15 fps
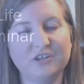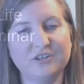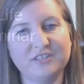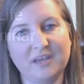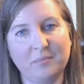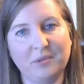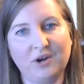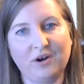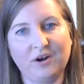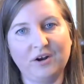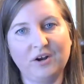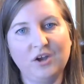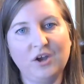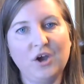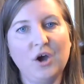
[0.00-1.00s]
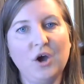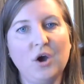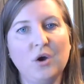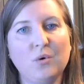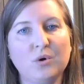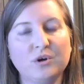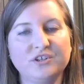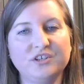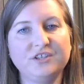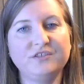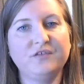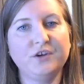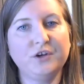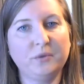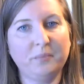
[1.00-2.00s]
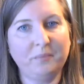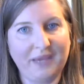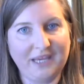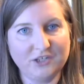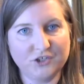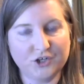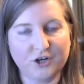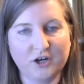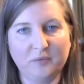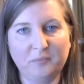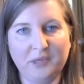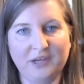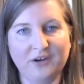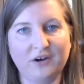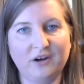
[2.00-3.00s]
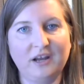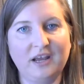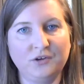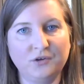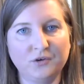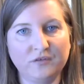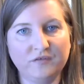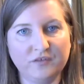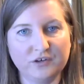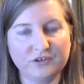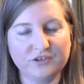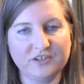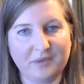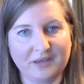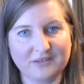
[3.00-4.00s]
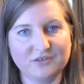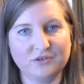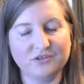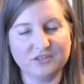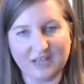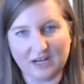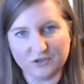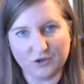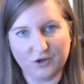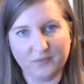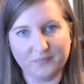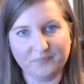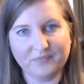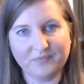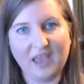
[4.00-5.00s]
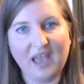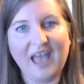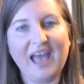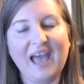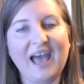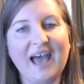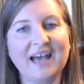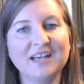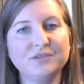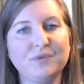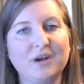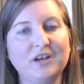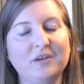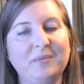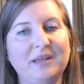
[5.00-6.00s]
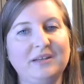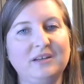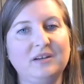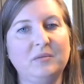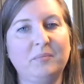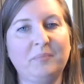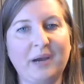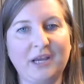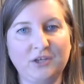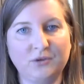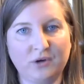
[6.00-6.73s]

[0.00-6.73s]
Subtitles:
Seminar, courses for your major appear in your first semester schedule, as recommended by your